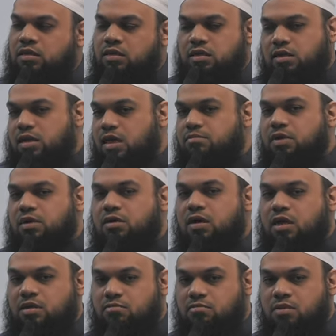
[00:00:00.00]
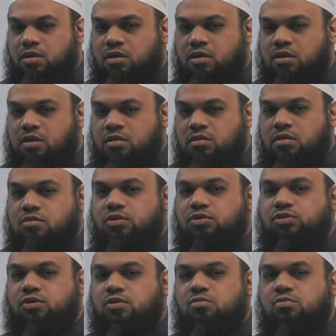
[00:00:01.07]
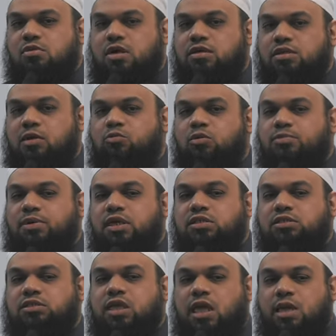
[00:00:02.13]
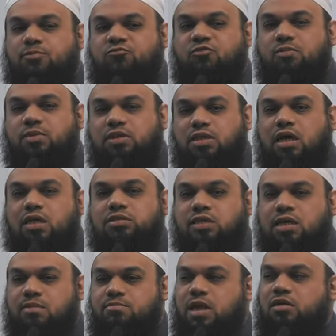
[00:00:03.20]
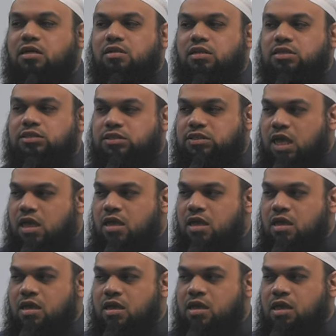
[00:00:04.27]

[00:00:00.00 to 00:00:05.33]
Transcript: illa man rahim. There is no one that will be escaped from Allah's command on this day